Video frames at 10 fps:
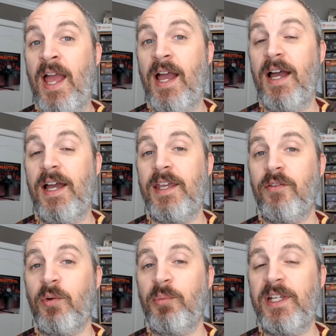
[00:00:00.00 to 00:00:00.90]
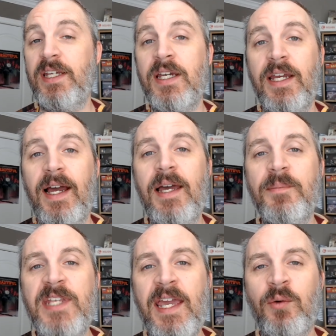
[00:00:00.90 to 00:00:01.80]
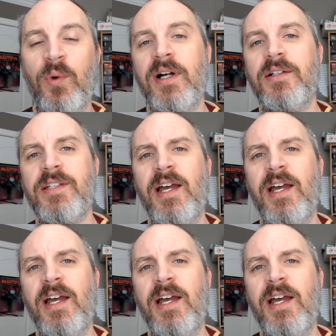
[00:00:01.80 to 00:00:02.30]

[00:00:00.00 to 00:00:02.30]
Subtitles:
Hi, everybody. I'm Dan Wells.